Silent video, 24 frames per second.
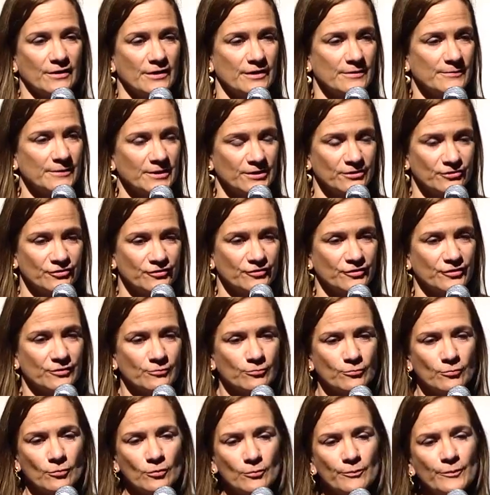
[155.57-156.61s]
I managed to
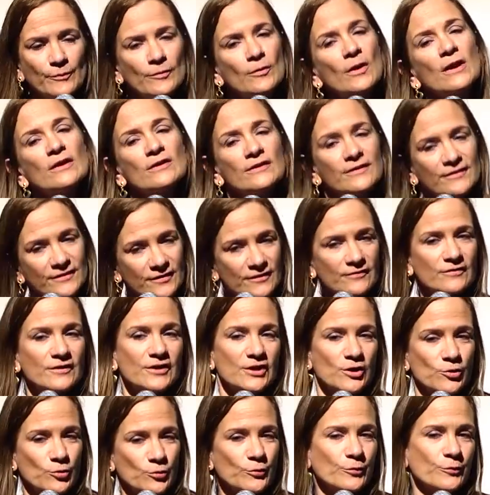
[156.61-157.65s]
relatively
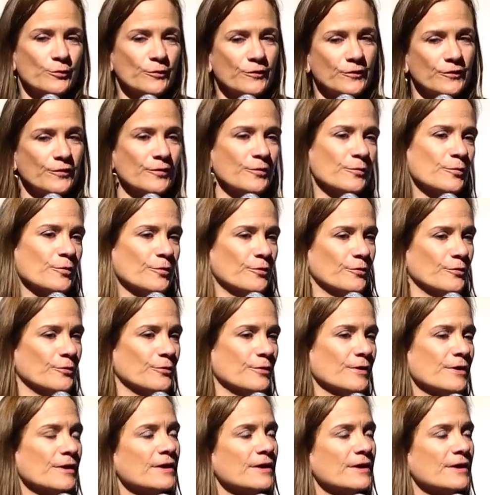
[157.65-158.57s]
cruise through.